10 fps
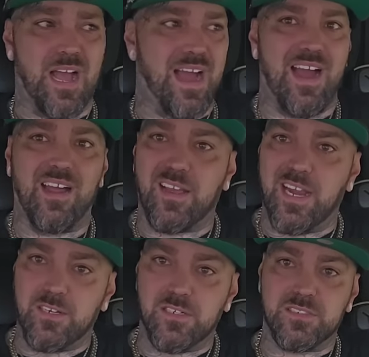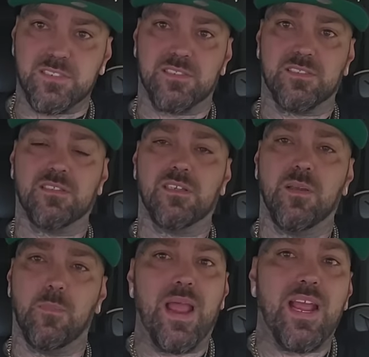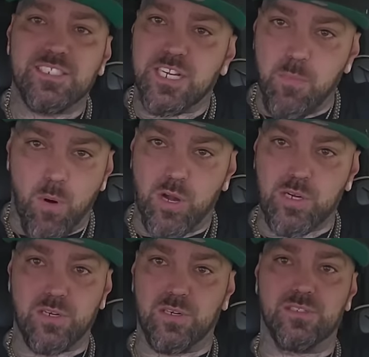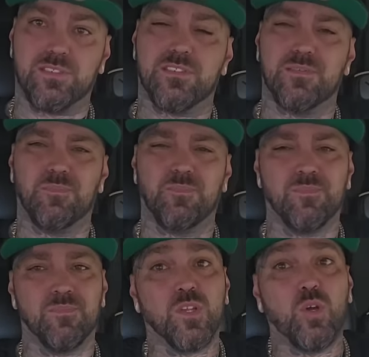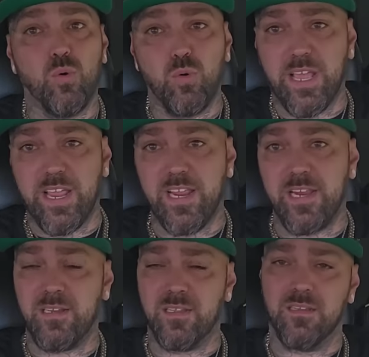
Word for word: highlighters, magic markers, Kool-Aid,